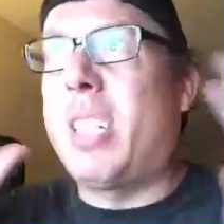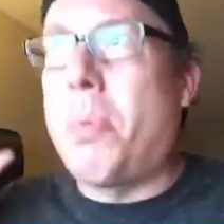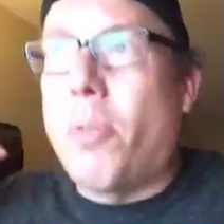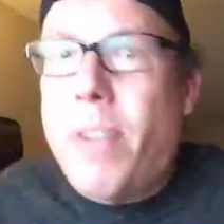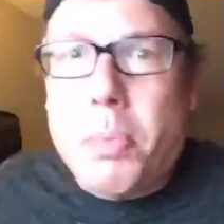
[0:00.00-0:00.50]
For
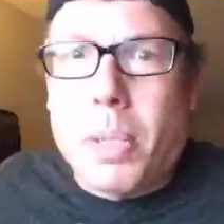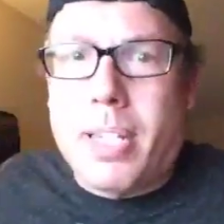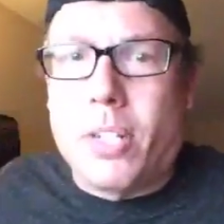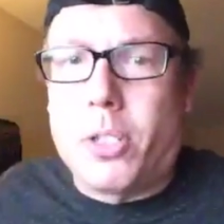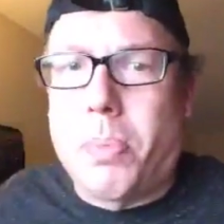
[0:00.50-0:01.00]
example, Facebook
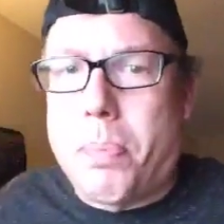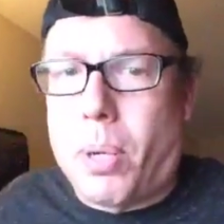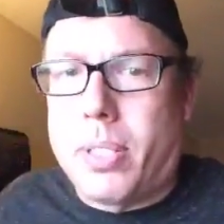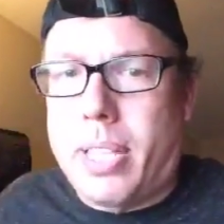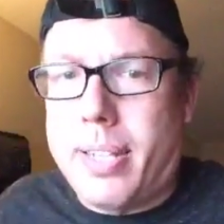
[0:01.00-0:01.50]
tells you about
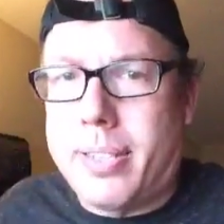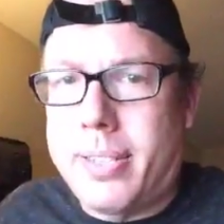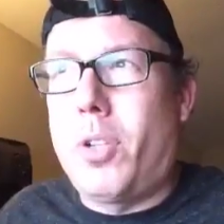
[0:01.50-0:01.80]
birthdays.